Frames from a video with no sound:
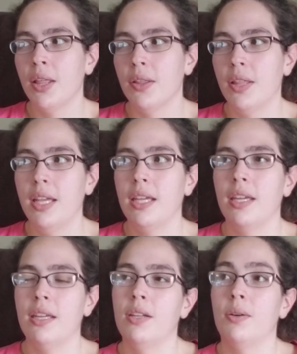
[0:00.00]
like,
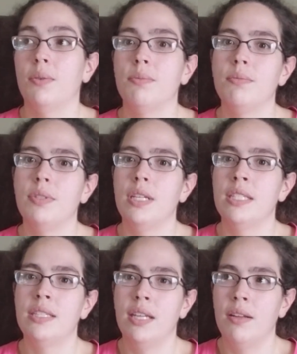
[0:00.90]
you know,
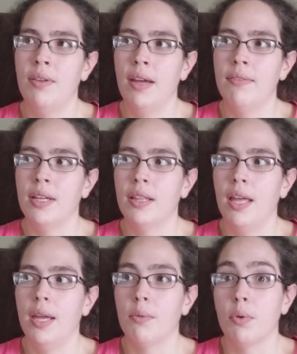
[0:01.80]
instead of having,
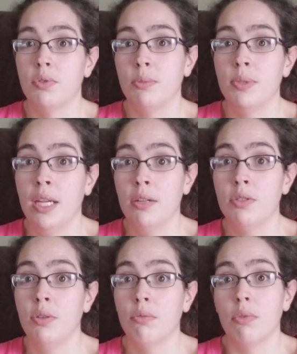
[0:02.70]
like, roasted potatoes,
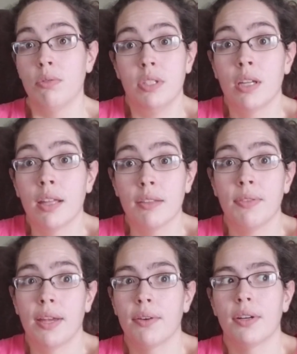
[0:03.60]
doing roasted
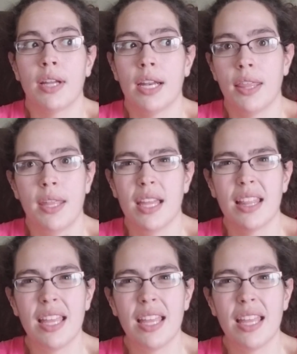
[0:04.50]
cauliflower kind of thing.